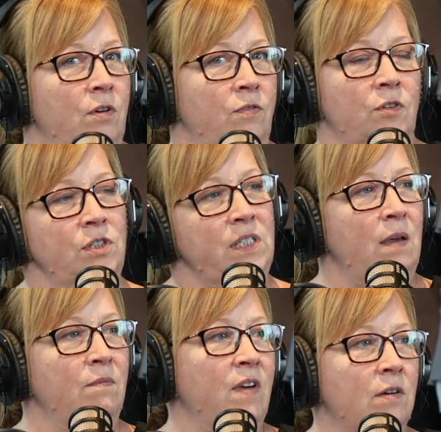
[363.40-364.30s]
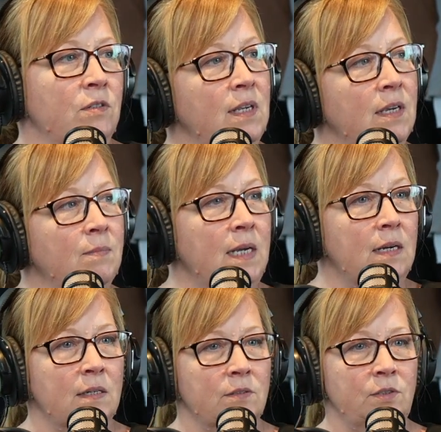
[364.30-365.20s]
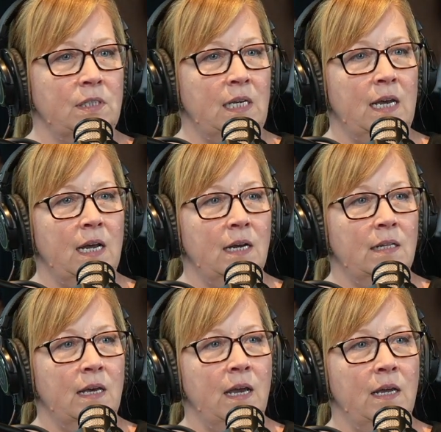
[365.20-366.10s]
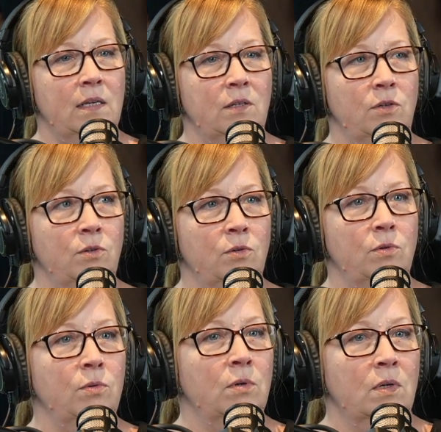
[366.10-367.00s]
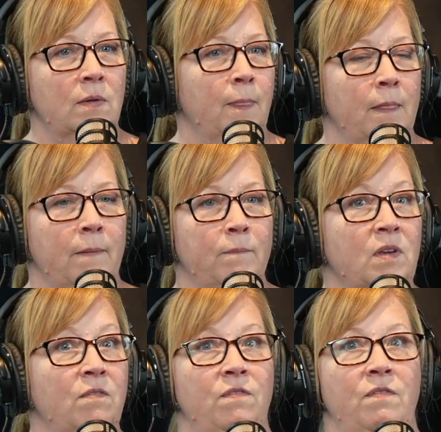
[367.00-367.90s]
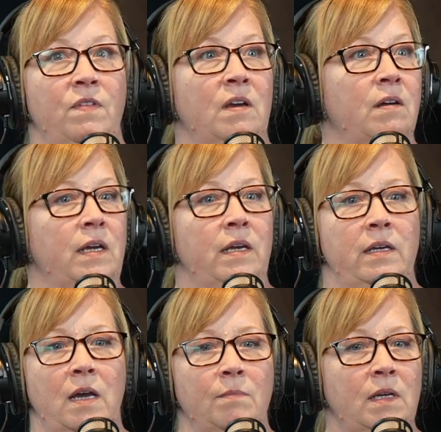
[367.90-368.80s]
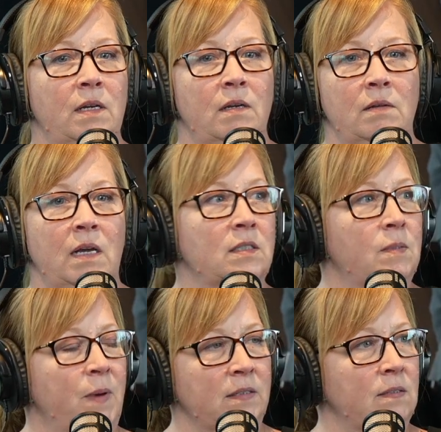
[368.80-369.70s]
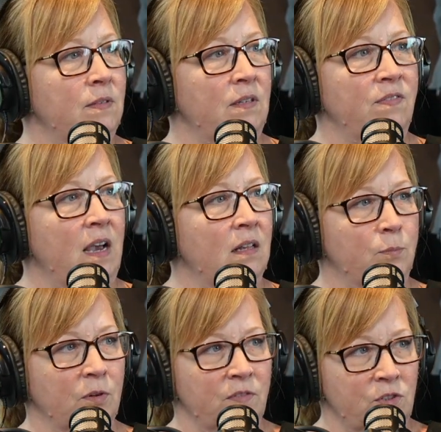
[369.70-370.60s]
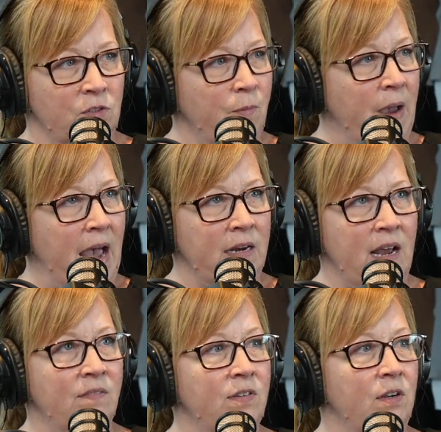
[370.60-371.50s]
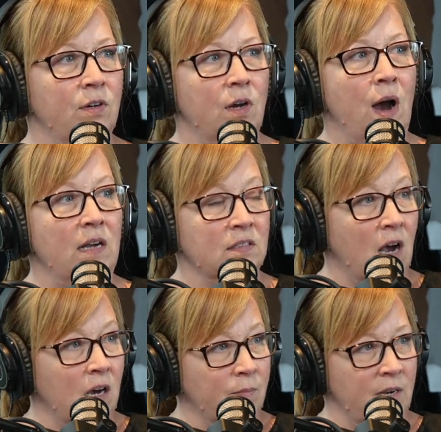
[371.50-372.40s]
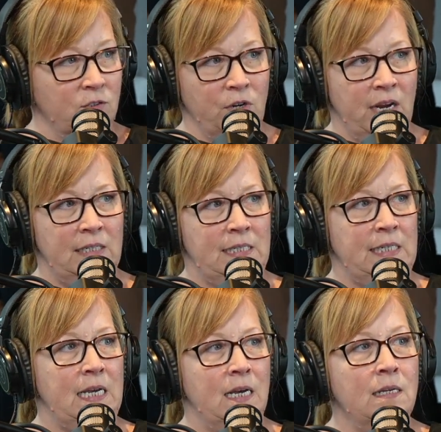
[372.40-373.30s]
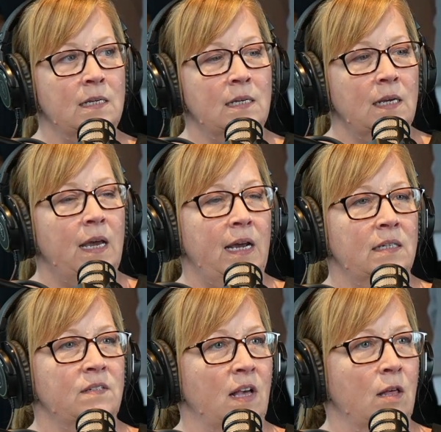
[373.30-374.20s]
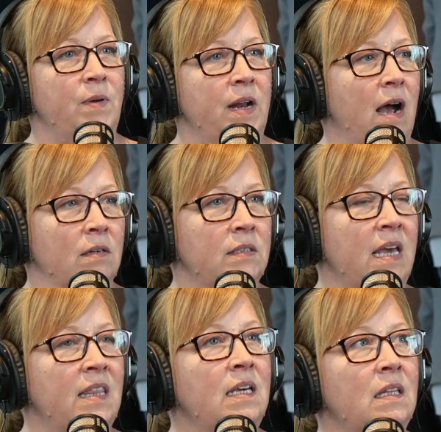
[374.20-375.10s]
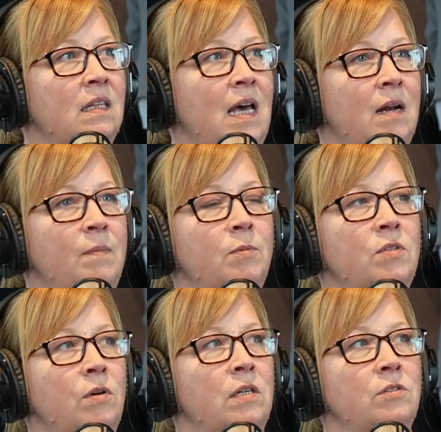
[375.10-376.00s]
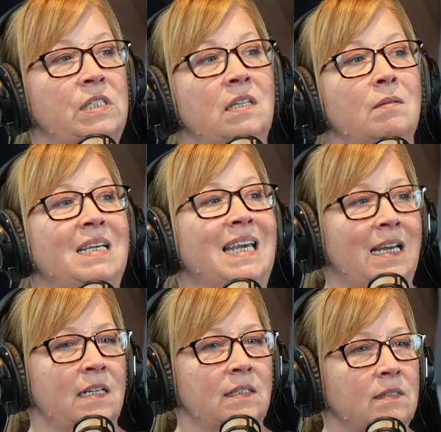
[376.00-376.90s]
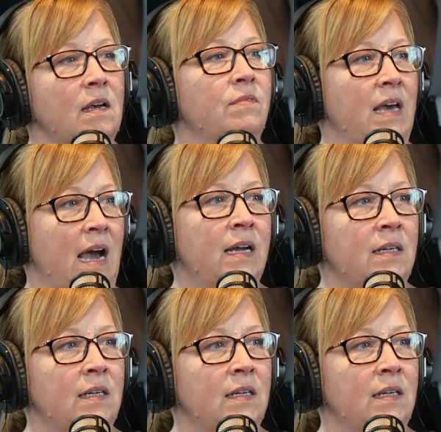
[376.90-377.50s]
first-time founders like me to understand that you can inexpensively file a provisional patent, have a year to go out and talk about your idea and develop it out. And I think a lot of people don't understand the mechanics of that.